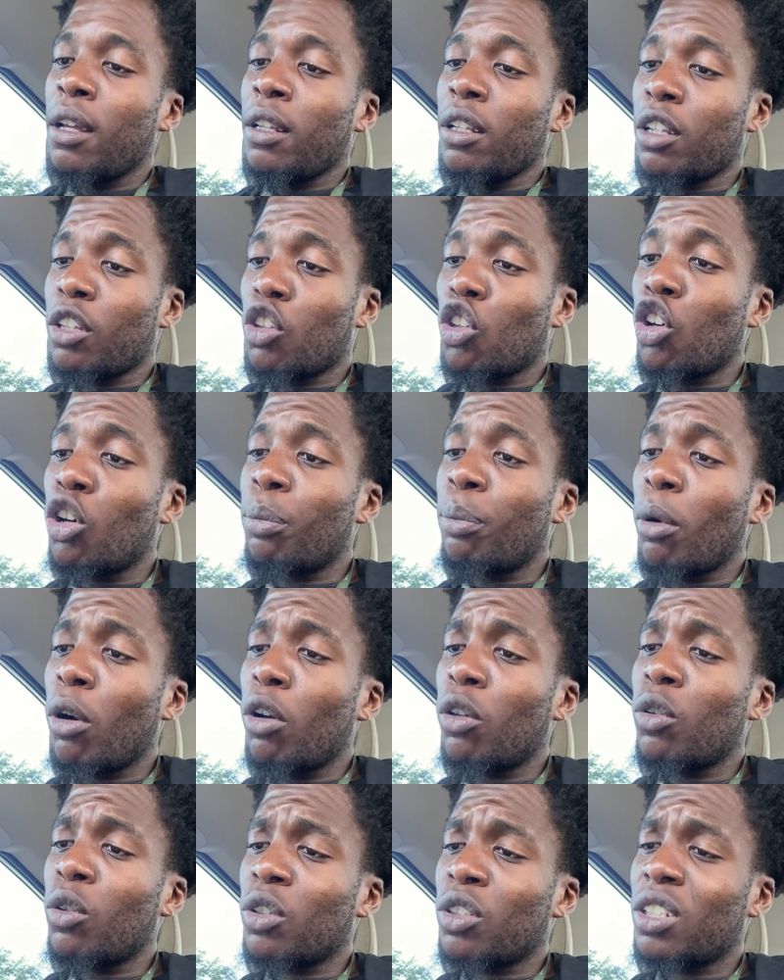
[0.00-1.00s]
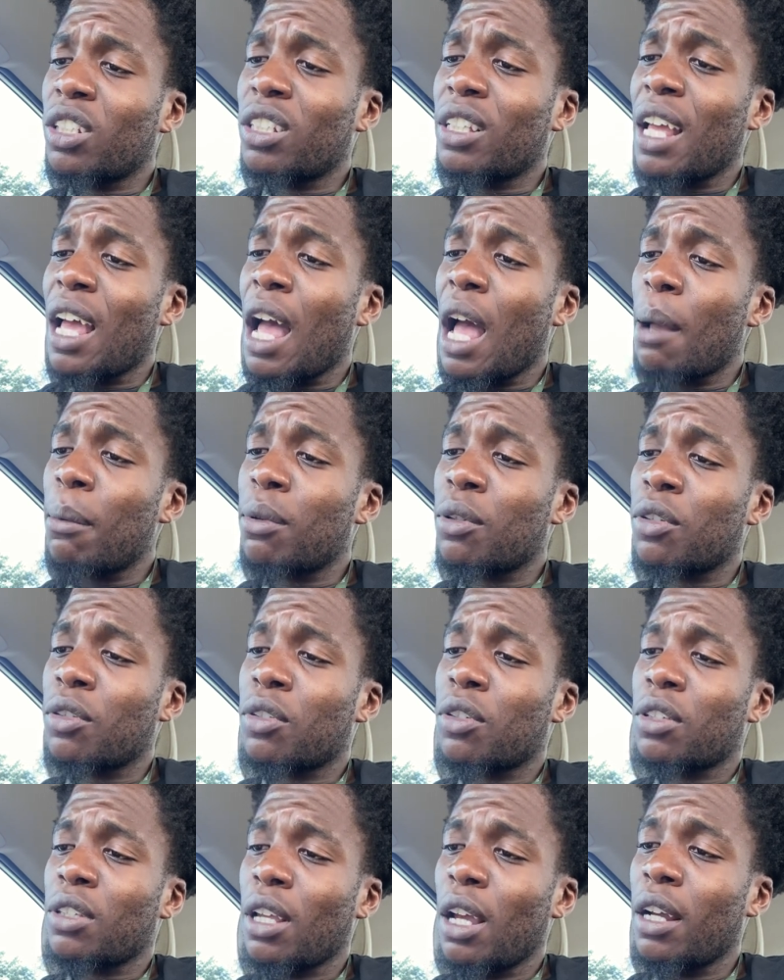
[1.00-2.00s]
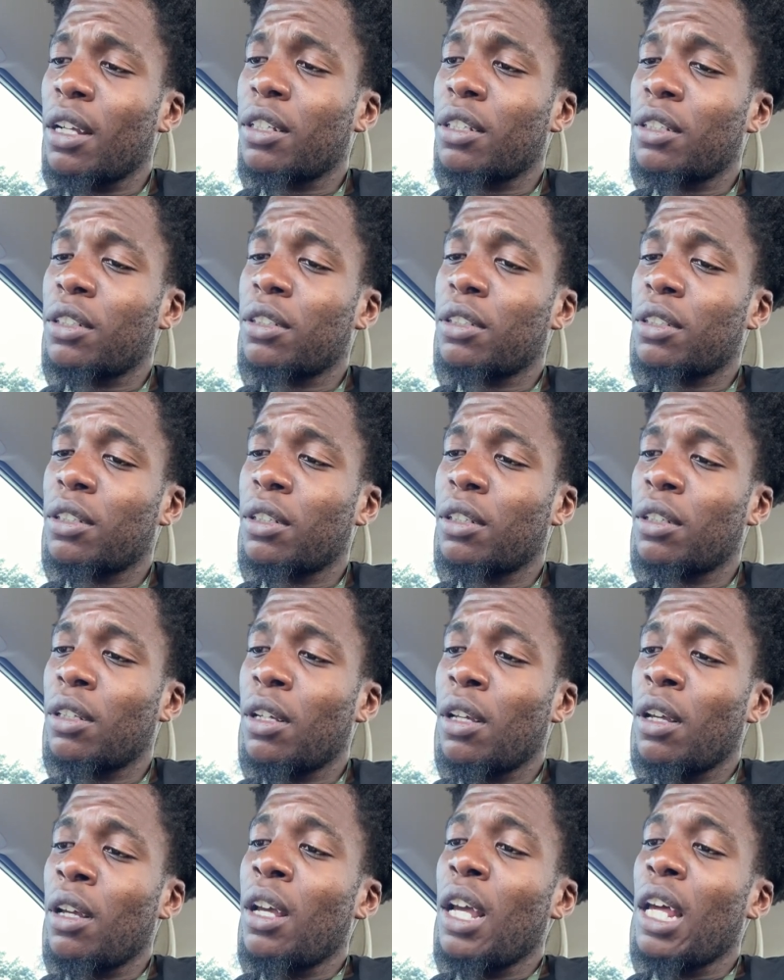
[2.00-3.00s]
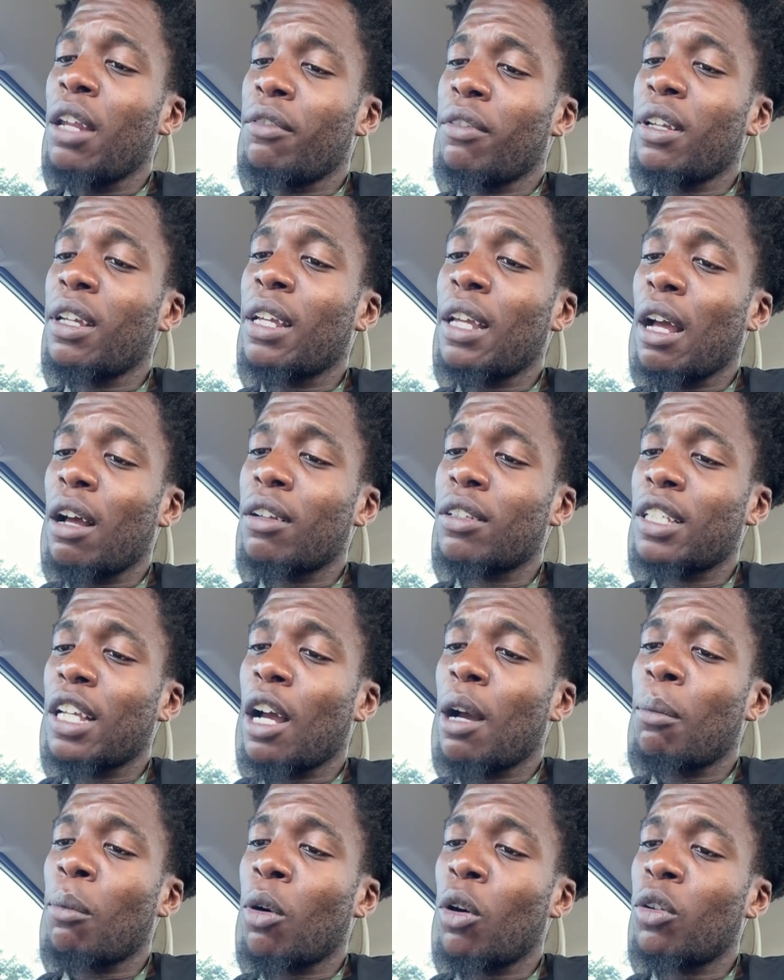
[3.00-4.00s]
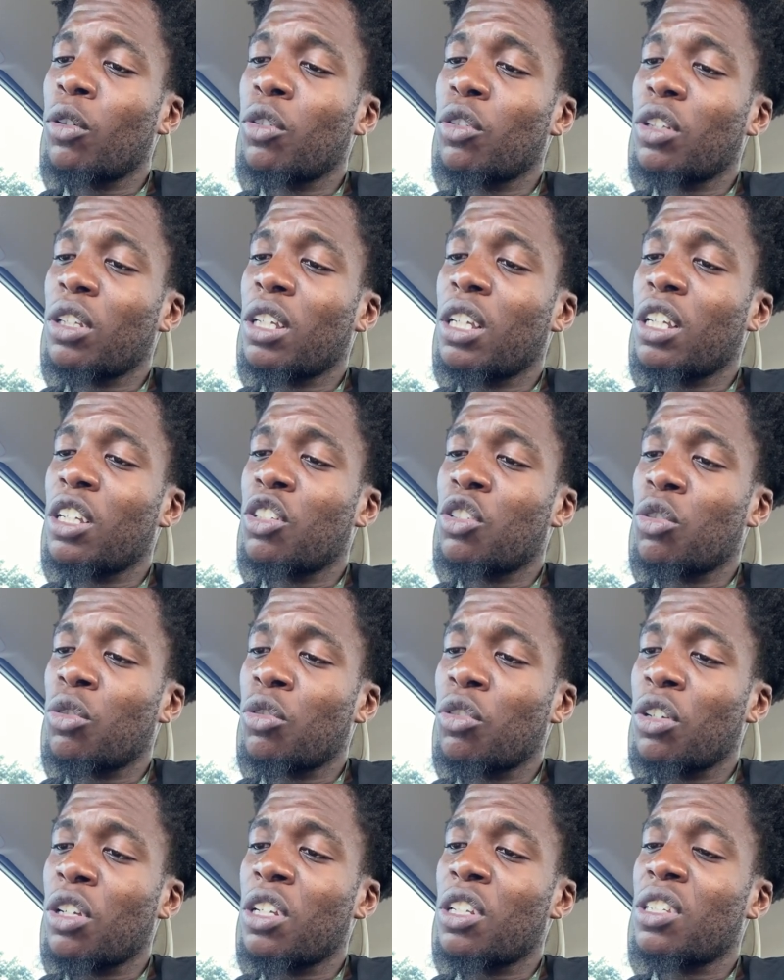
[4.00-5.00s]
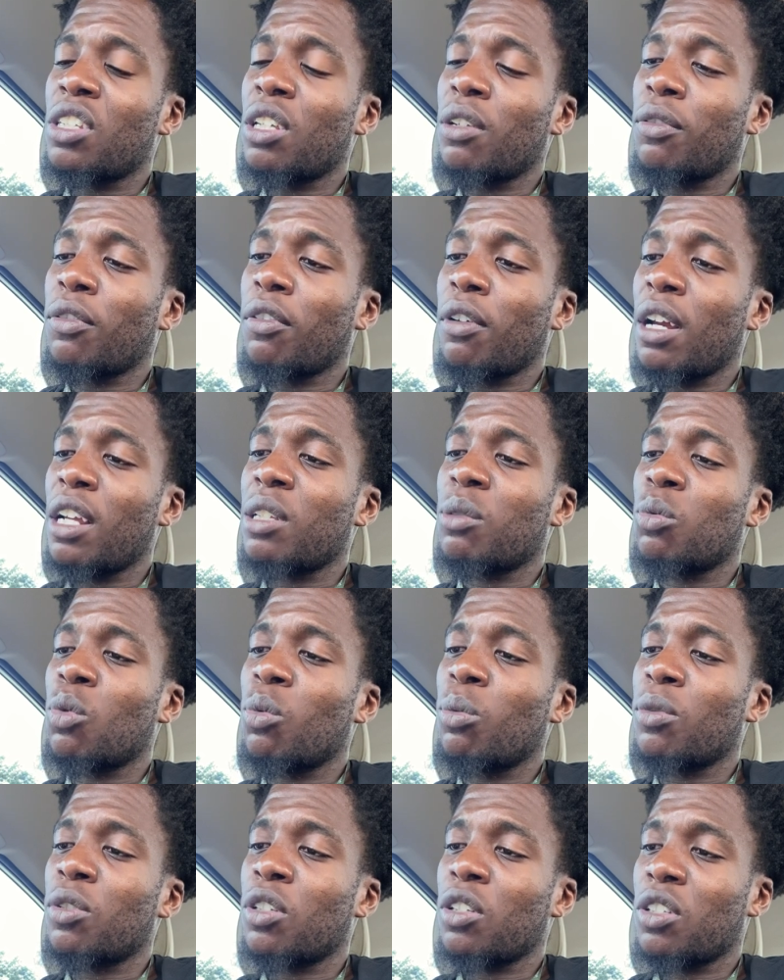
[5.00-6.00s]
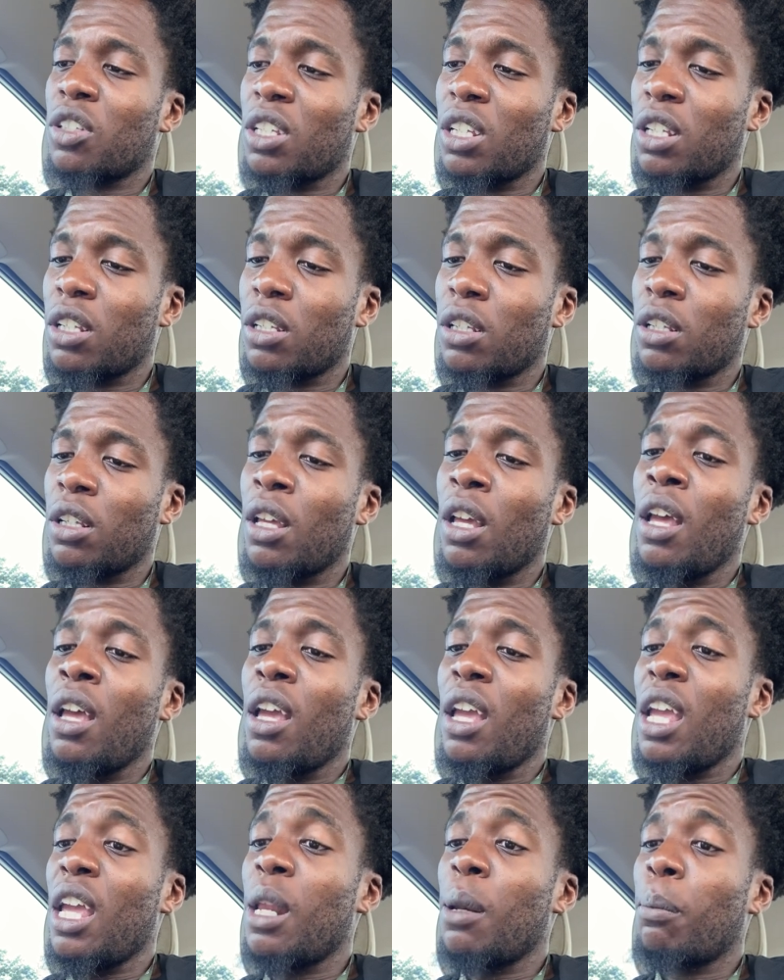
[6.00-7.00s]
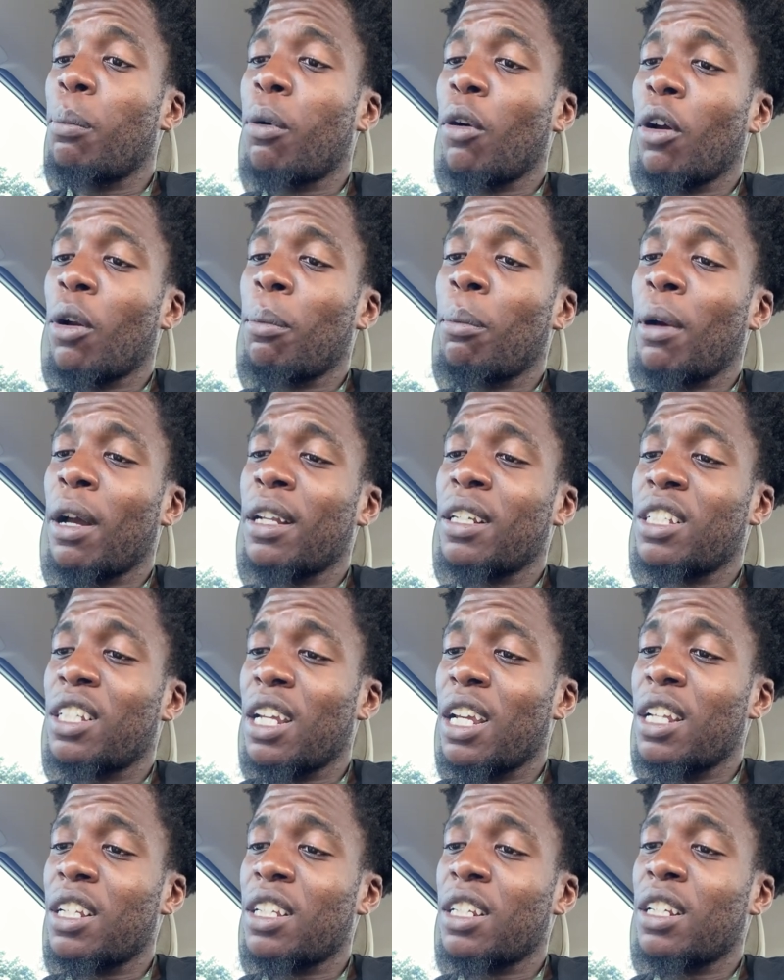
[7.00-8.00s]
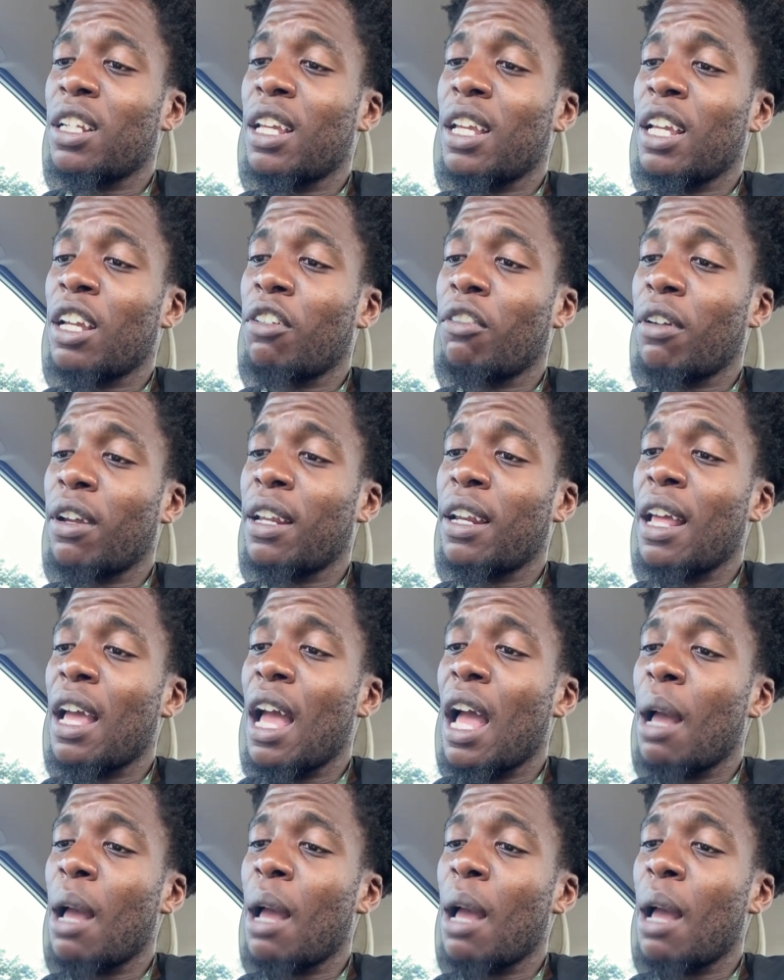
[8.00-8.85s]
The third part looks at the habits of societies. It recounts how Martin Luther King Jr. and the Civil Rights Movement succeeded in part by changing the ingrained